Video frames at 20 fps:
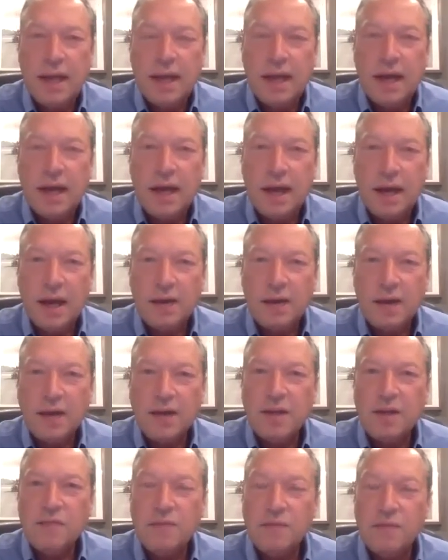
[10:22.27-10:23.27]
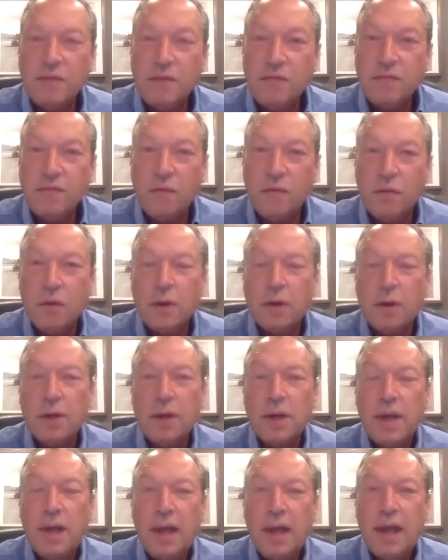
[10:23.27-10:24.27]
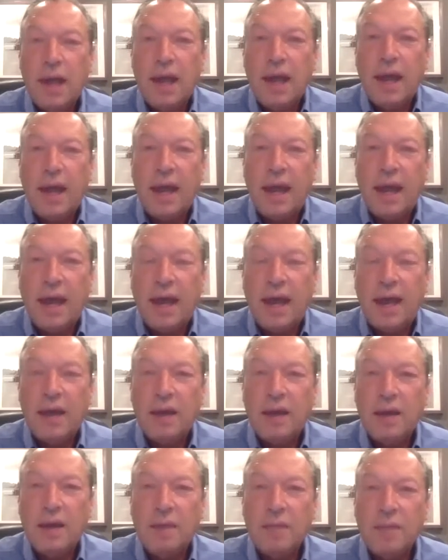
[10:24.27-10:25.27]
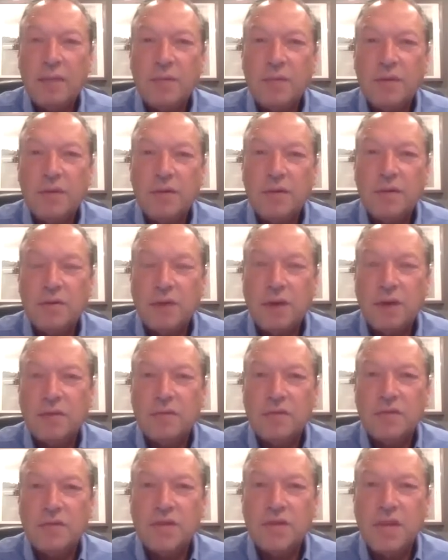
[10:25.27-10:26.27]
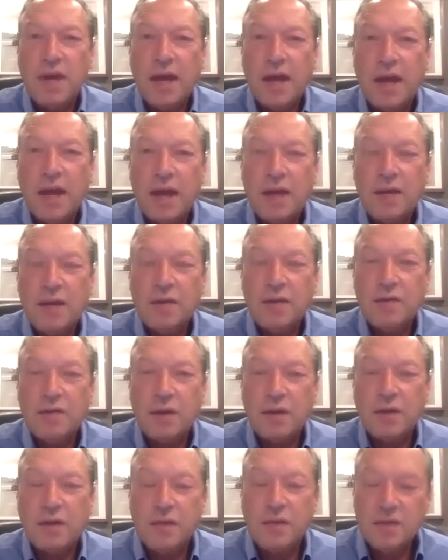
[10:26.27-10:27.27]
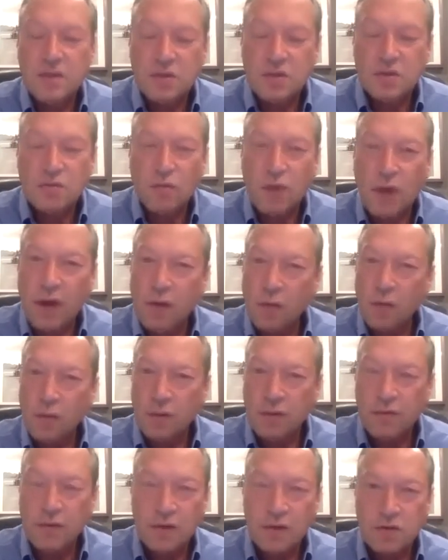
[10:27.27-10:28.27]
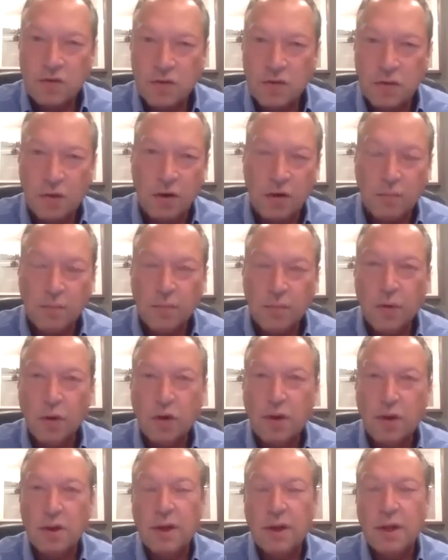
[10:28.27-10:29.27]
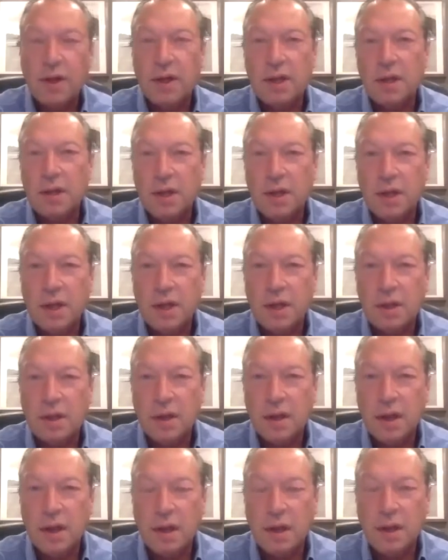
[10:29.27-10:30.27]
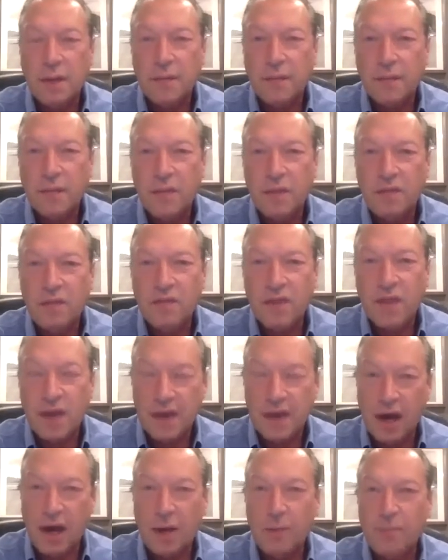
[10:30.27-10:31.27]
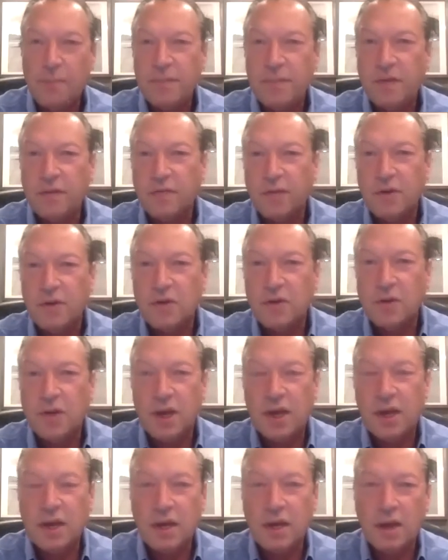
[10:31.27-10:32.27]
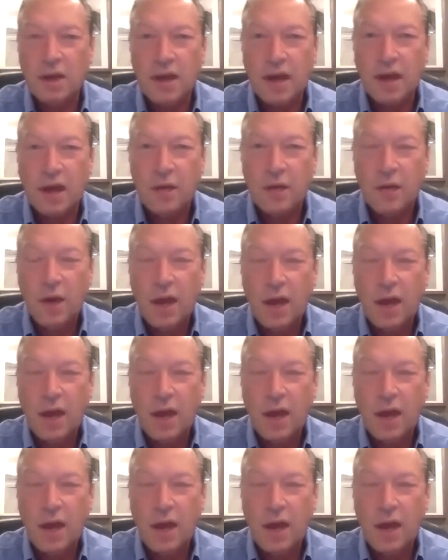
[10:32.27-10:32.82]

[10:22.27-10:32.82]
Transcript: 1954, and he met with the director of the CIA. And the director, this is right when things are starting to percolate in Vietnam. The French are getting kicked out.